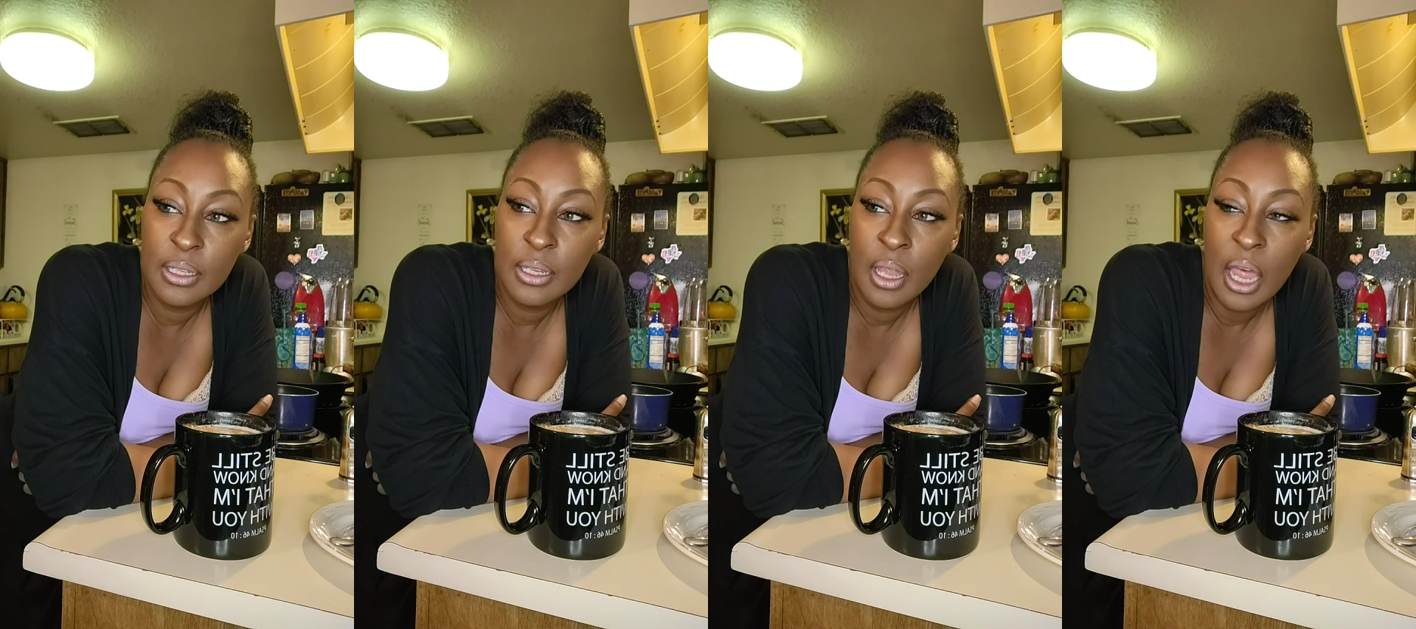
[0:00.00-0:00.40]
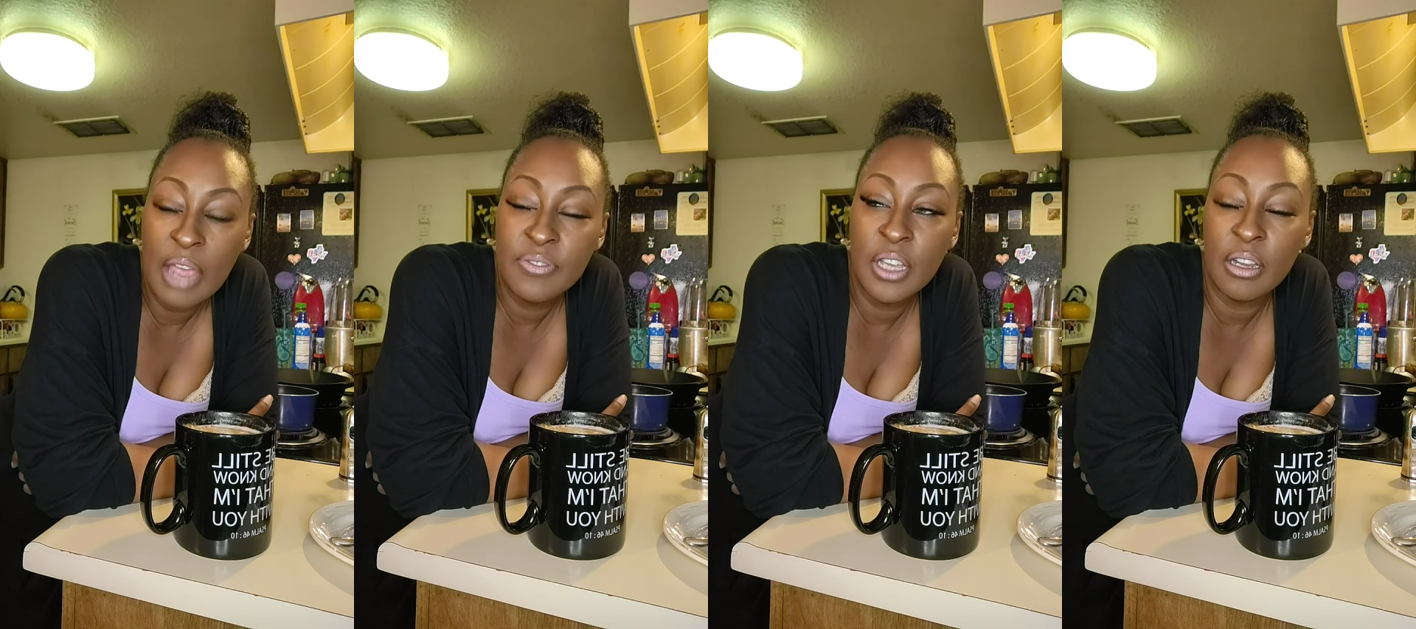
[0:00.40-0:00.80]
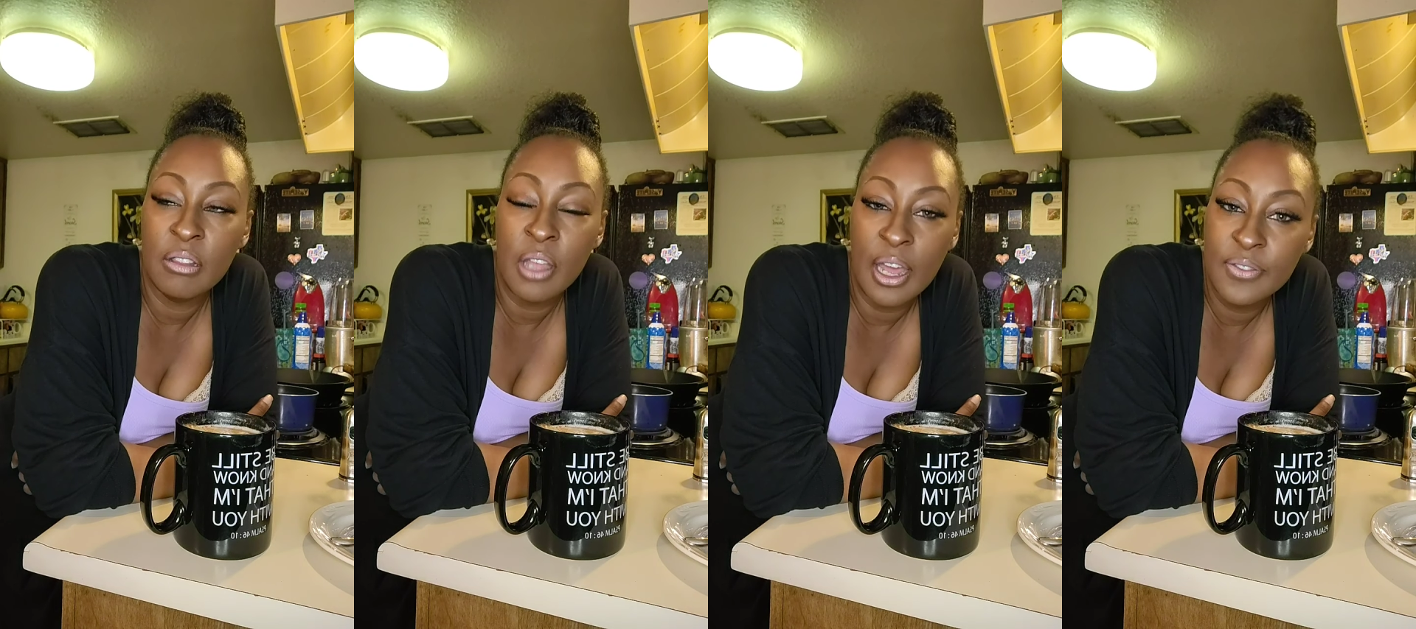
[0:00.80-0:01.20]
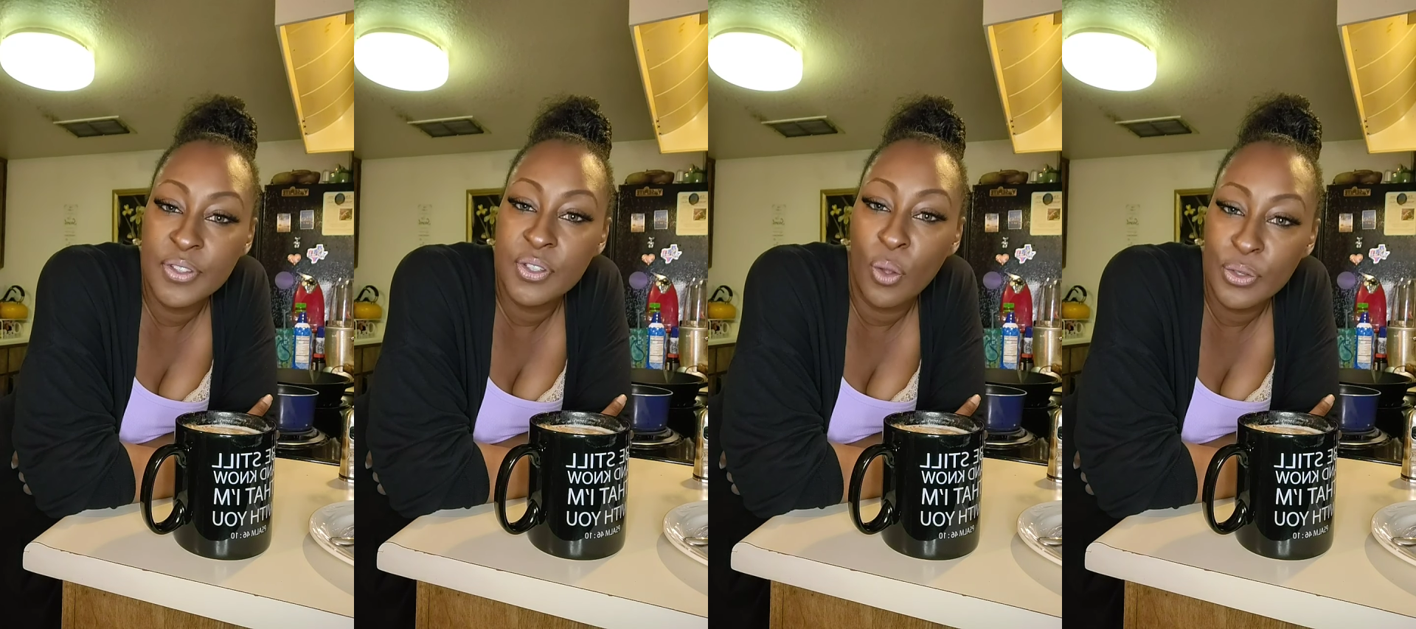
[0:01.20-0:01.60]
I've done a lot of
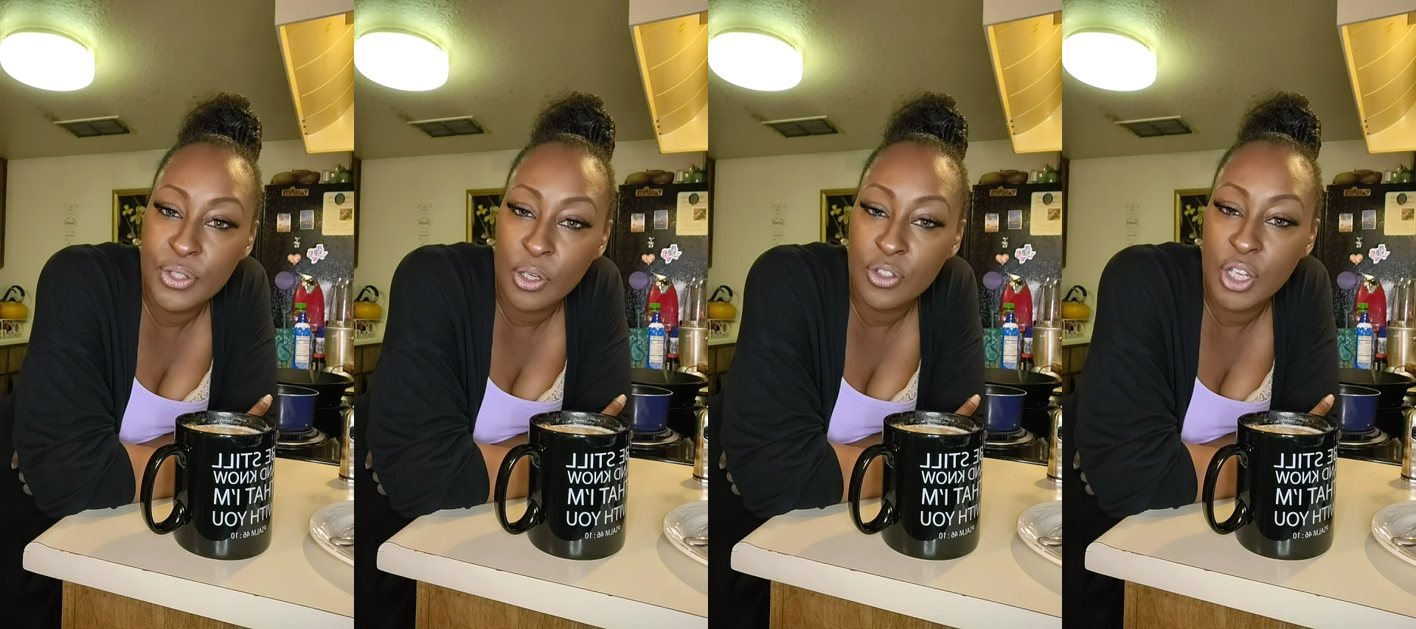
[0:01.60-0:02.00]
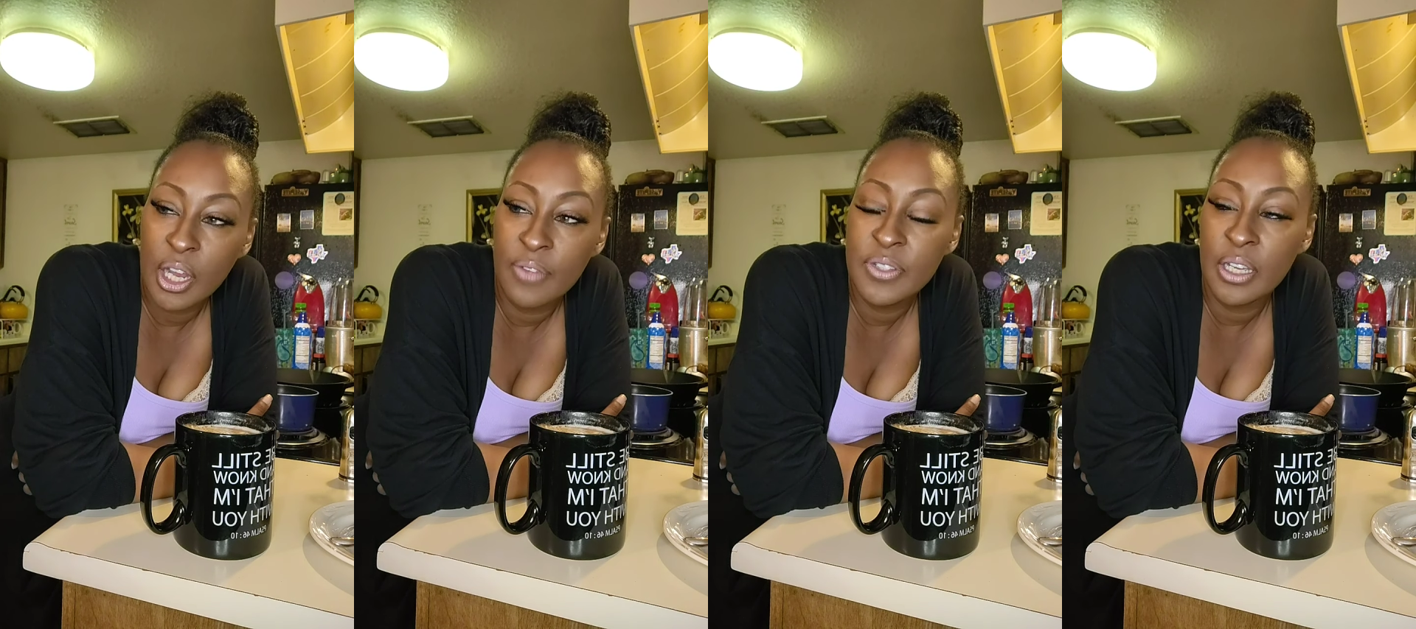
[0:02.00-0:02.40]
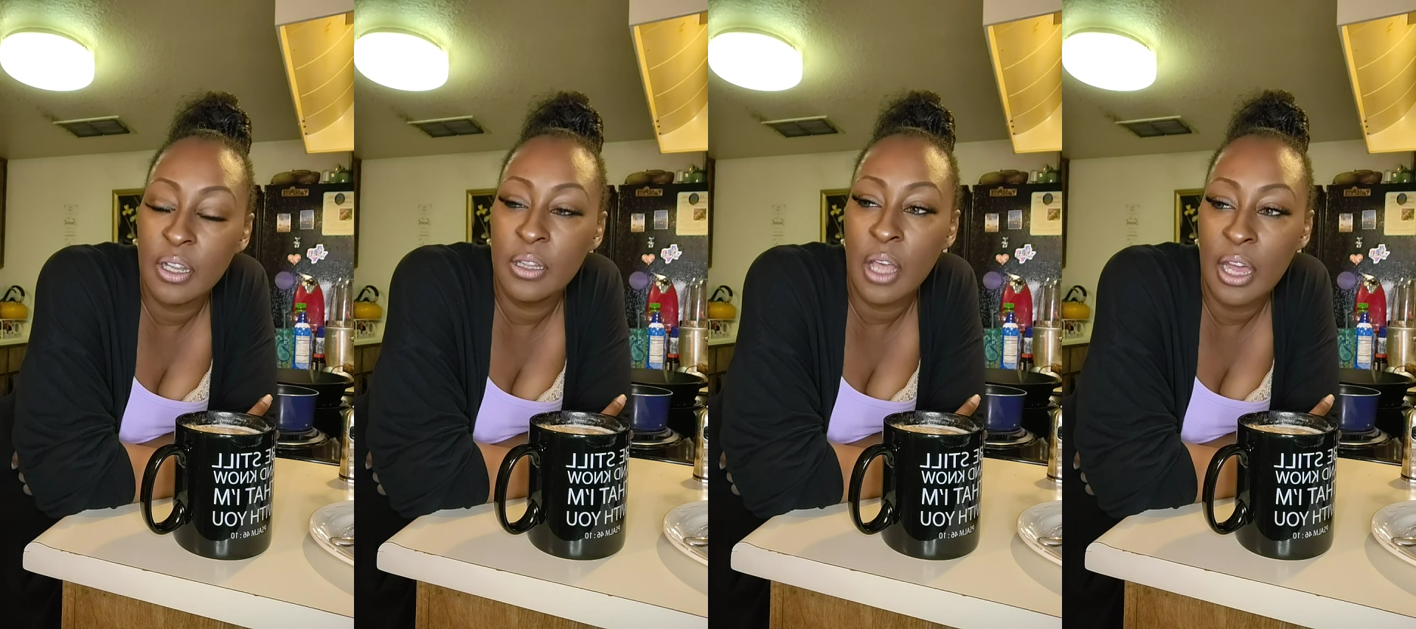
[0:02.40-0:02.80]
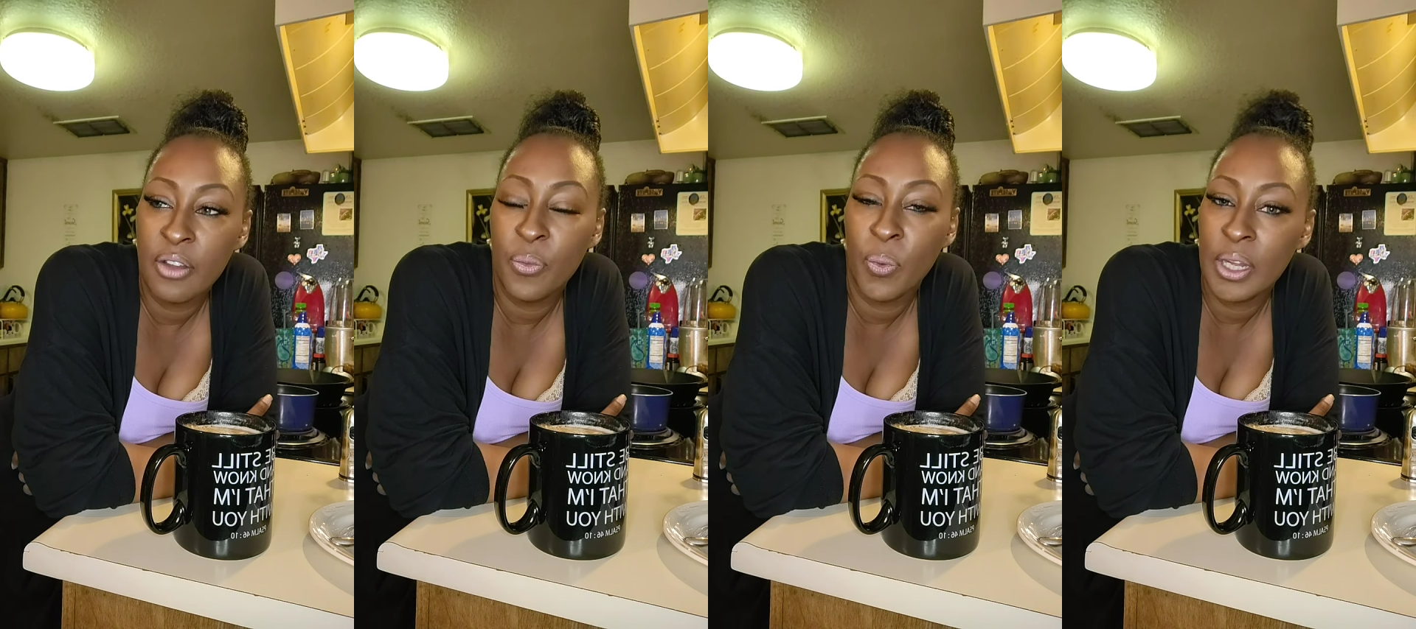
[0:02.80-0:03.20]
soul searching. I've done a lot of
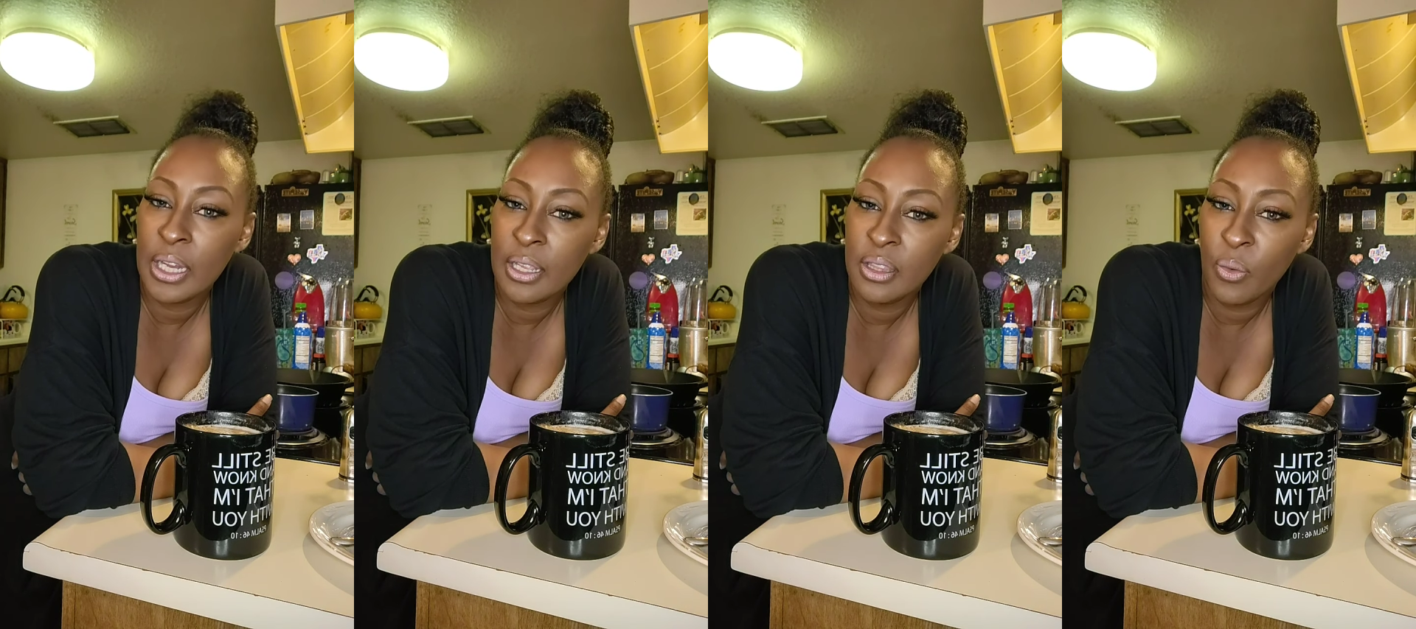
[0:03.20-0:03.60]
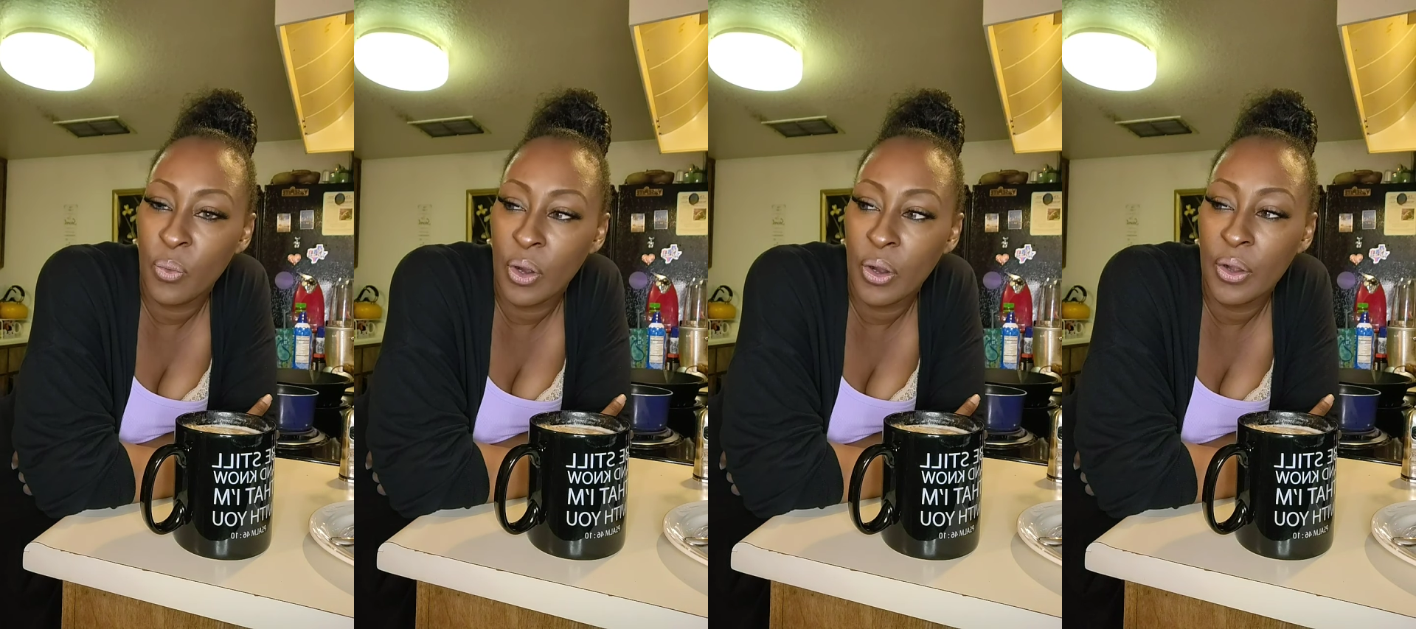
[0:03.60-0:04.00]
reading in the Word.